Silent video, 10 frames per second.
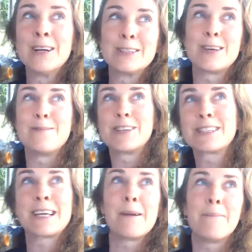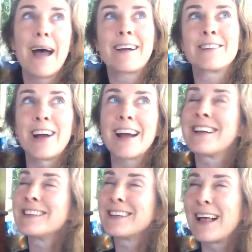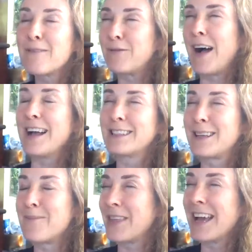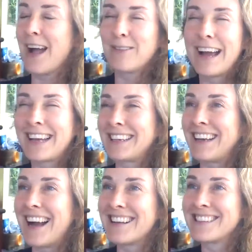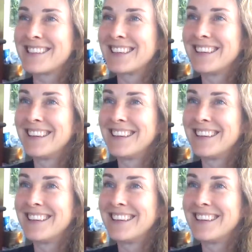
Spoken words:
so I'm just gonna backtrack until I find something I recognize.